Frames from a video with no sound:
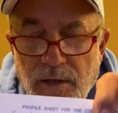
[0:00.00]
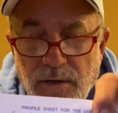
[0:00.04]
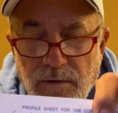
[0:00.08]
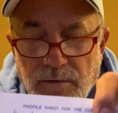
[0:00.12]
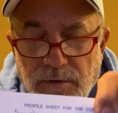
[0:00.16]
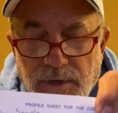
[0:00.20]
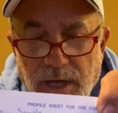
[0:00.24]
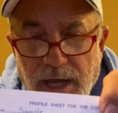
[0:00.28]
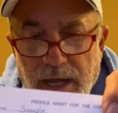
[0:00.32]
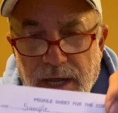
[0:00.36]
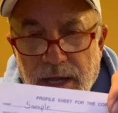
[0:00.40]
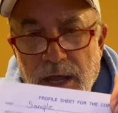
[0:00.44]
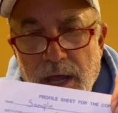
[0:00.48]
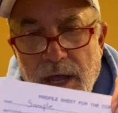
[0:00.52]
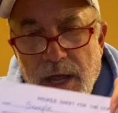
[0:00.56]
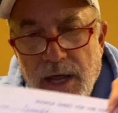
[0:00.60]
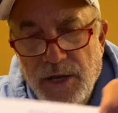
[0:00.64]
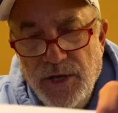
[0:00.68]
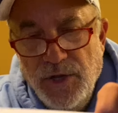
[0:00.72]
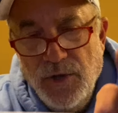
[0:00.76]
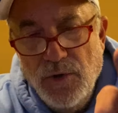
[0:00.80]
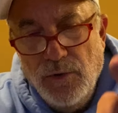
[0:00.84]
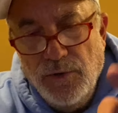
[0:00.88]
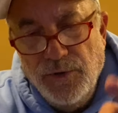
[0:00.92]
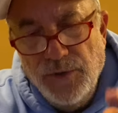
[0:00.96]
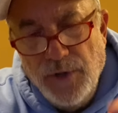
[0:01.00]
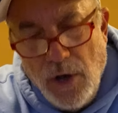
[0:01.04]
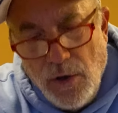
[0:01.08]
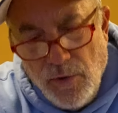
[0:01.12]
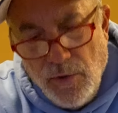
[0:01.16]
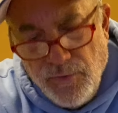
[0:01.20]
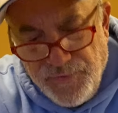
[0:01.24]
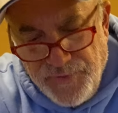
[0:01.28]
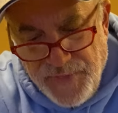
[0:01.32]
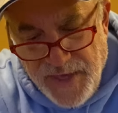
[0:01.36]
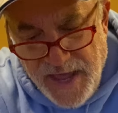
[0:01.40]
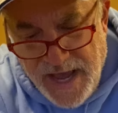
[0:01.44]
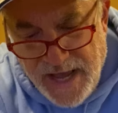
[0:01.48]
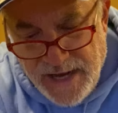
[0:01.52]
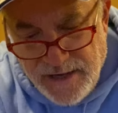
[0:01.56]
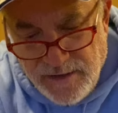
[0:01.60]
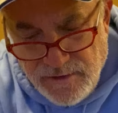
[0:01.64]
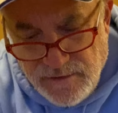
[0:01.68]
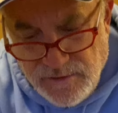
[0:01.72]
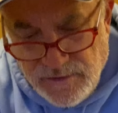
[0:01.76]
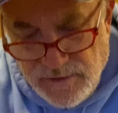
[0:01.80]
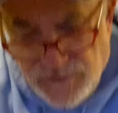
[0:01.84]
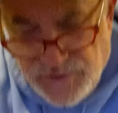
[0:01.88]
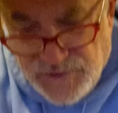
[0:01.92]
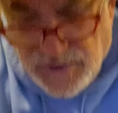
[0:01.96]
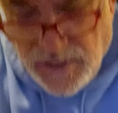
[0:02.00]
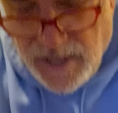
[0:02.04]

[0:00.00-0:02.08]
Okay? And you will note that,